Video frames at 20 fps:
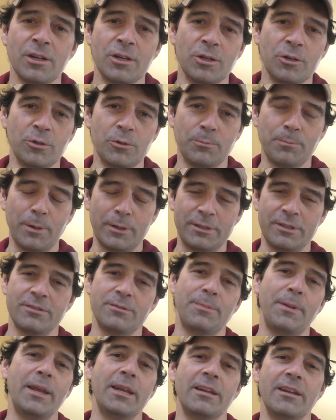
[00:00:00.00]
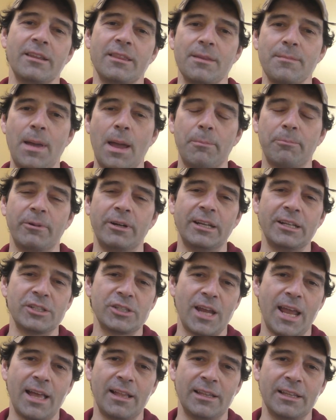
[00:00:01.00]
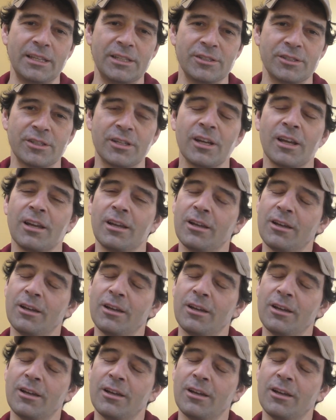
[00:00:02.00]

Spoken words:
who participated in the map reading challenge.